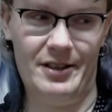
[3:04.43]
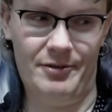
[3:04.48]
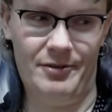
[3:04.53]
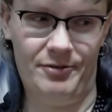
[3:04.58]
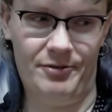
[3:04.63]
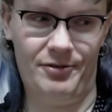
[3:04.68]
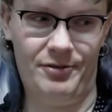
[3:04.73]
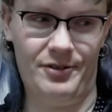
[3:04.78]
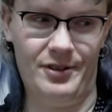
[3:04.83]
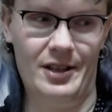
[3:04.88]

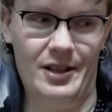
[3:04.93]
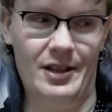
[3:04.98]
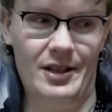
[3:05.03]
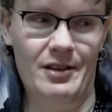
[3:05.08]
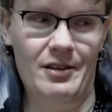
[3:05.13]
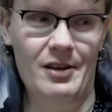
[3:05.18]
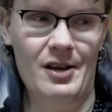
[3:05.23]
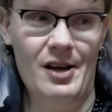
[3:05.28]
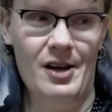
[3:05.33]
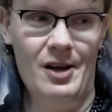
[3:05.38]

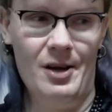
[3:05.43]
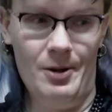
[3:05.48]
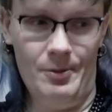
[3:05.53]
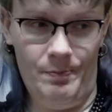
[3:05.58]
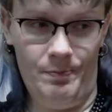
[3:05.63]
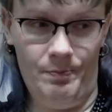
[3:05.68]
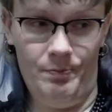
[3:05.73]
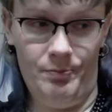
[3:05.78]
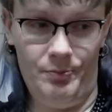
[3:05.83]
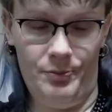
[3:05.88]

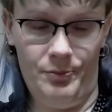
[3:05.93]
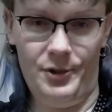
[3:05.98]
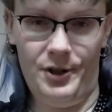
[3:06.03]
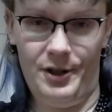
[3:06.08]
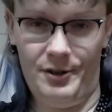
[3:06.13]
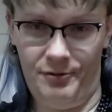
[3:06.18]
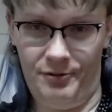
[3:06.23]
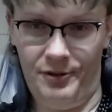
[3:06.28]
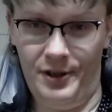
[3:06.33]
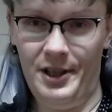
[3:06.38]
the
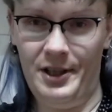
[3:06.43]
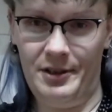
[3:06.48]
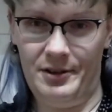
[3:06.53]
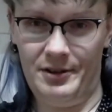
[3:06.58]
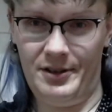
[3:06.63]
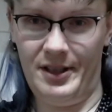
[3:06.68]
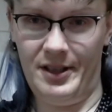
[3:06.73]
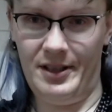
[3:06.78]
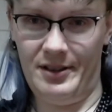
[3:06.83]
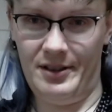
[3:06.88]
thing that